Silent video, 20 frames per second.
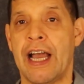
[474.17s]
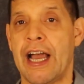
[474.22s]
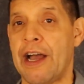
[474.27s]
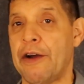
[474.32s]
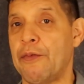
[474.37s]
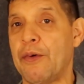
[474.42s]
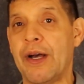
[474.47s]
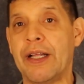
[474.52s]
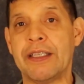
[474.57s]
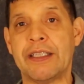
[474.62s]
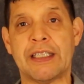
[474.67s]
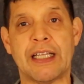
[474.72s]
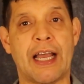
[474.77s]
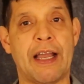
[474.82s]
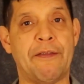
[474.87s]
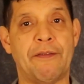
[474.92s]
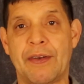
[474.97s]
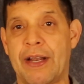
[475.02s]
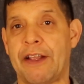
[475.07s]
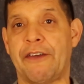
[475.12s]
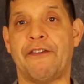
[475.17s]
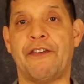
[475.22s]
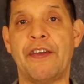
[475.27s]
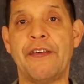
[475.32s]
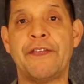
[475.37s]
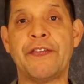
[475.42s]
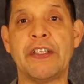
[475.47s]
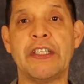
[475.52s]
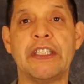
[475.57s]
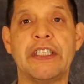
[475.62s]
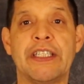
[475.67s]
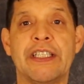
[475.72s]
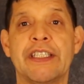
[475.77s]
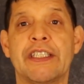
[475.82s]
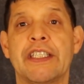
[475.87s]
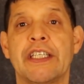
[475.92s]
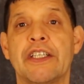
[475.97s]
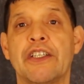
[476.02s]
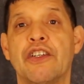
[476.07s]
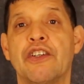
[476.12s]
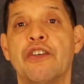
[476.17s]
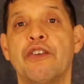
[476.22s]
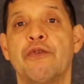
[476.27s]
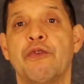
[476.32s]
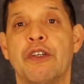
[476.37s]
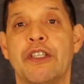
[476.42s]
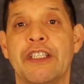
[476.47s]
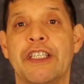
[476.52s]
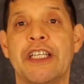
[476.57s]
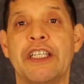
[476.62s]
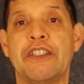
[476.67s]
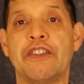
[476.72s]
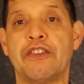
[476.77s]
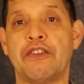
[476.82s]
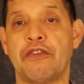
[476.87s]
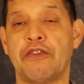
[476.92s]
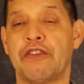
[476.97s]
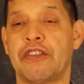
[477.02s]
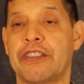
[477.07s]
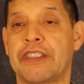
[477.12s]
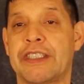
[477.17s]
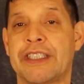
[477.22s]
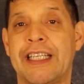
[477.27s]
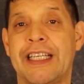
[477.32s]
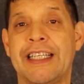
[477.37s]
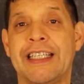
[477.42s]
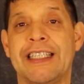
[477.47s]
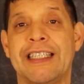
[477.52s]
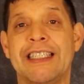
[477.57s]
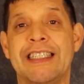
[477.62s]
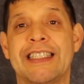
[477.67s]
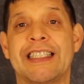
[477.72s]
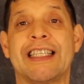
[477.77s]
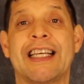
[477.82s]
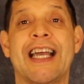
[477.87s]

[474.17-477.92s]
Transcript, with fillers: at one time, like 50 years ago, when they used to send these